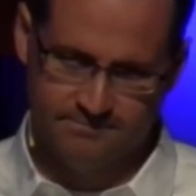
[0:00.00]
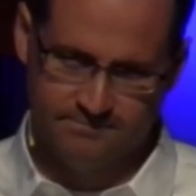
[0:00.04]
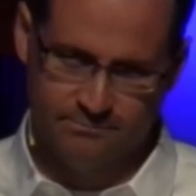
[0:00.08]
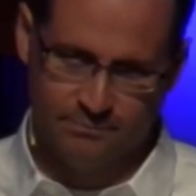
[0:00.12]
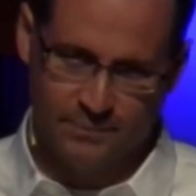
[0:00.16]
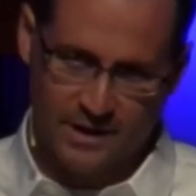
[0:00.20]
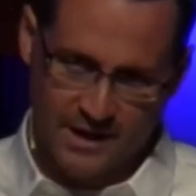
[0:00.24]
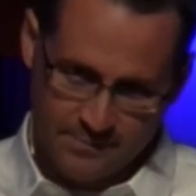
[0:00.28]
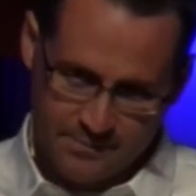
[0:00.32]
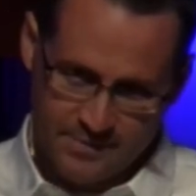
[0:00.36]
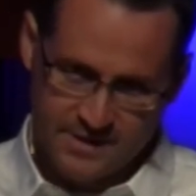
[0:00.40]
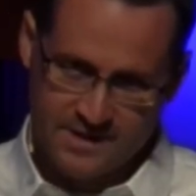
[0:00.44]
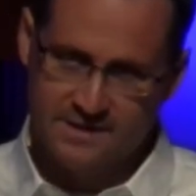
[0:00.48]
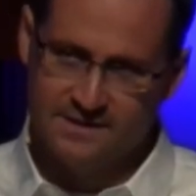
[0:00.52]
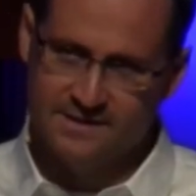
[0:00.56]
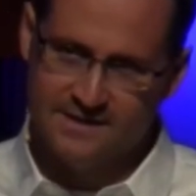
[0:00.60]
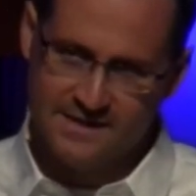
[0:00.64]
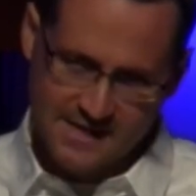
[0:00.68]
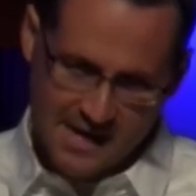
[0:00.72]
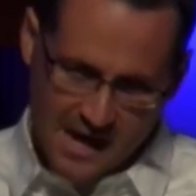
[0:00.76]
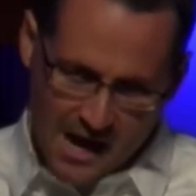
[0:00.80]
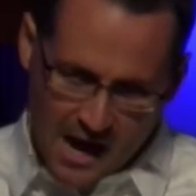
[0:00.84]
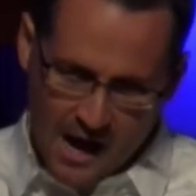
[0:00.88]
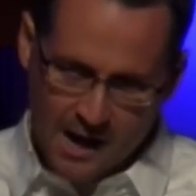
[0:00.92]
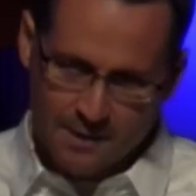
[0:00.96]
by being the
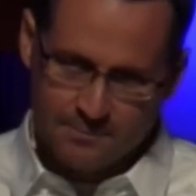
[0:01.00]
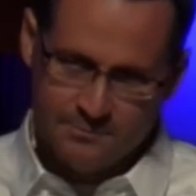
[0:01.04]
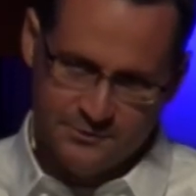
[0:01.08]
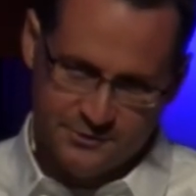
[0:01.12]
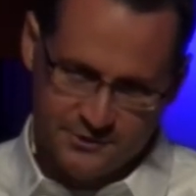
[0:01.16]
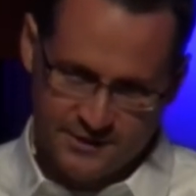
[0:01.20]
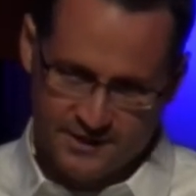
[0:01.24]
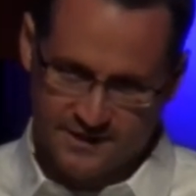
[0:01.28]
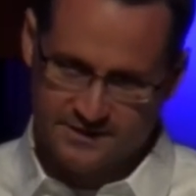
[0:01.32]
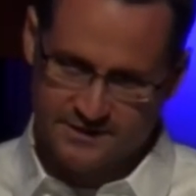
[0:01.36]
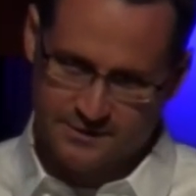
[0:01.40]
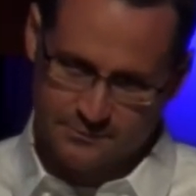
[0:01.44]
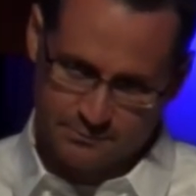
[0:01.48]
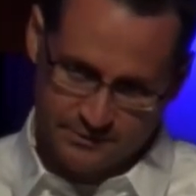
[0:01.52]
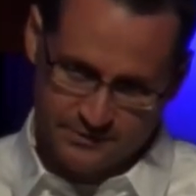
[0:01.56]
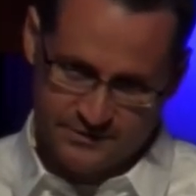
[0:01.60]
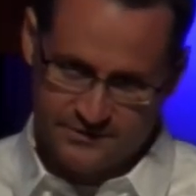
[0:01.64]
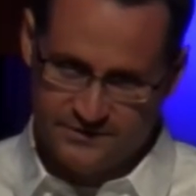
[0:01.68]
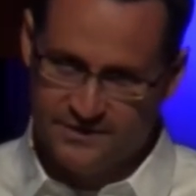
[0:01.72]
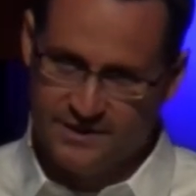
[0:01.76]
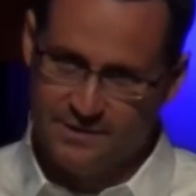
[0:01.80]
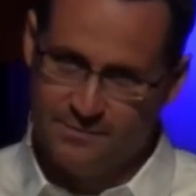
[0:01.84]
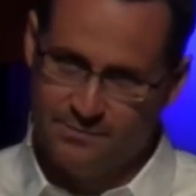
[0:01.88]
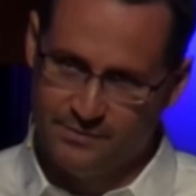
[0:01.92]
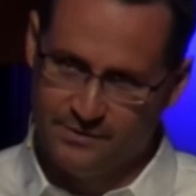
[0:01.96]
object, the
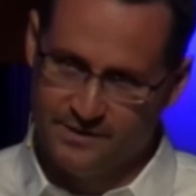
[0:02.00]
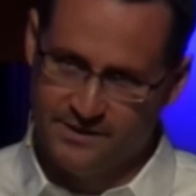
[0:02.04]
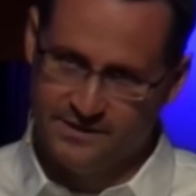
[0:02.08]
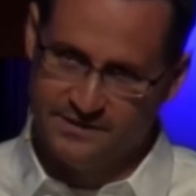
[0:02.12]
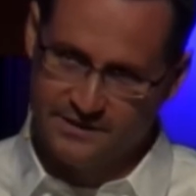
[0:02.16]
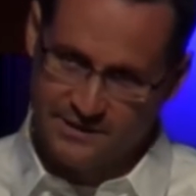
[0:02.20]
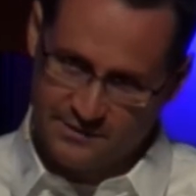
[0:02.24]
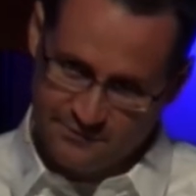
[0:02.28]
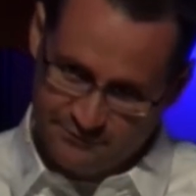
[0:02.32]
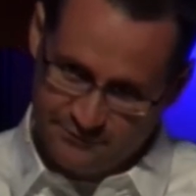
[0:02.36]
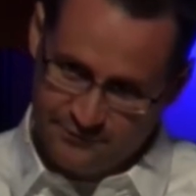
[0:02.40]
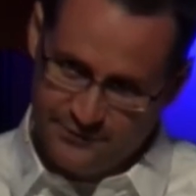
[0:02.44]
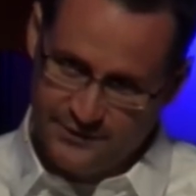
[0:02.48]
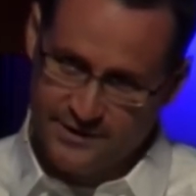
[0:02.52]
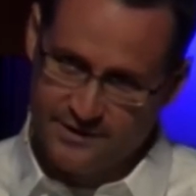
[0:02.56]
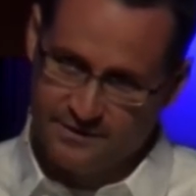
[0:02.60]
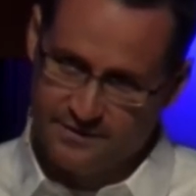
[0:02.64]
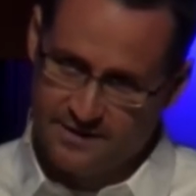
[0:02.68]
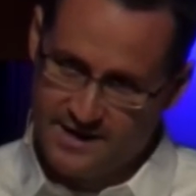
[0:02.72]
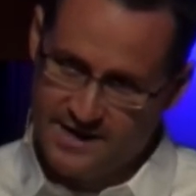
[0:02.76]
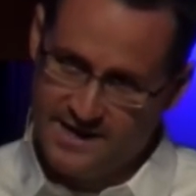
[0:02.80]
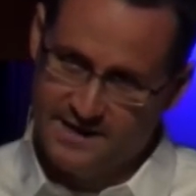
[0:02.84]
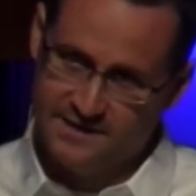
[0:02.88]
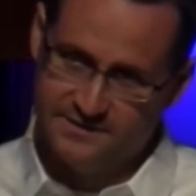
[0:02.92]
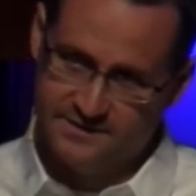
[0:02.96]
recipient of their
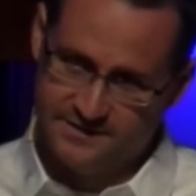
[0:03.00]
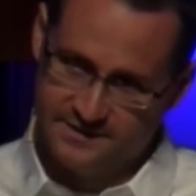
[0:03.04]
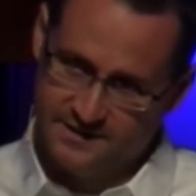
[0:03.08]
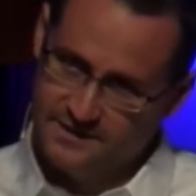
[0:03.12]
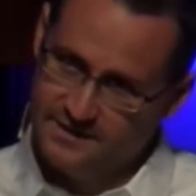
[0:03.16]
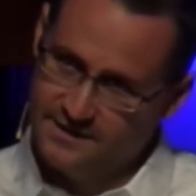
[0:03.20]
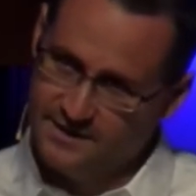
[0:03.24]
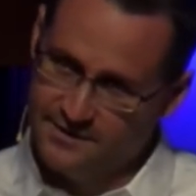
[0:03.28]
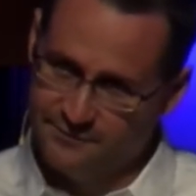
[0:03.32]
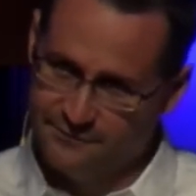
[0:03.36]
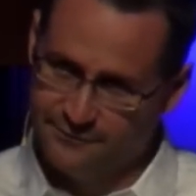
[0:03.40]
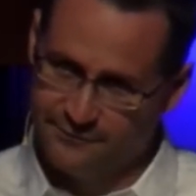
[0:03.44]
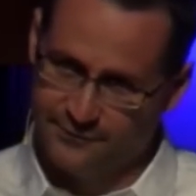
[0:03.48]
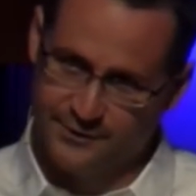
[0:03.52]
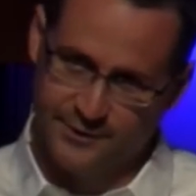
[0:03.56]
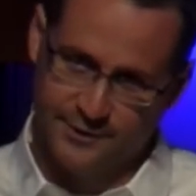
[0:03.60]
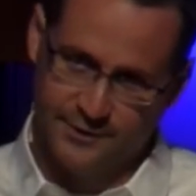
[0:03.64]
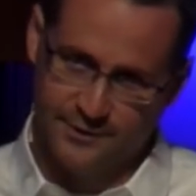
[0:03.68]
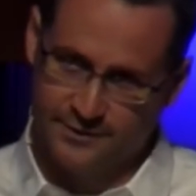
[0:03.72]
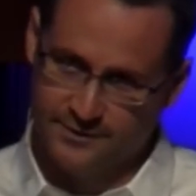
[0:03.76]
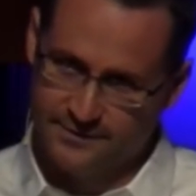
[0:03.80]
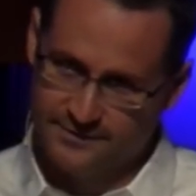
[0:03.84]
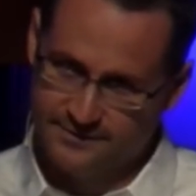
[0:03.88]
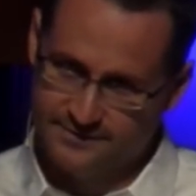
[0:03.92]
hesed love for her.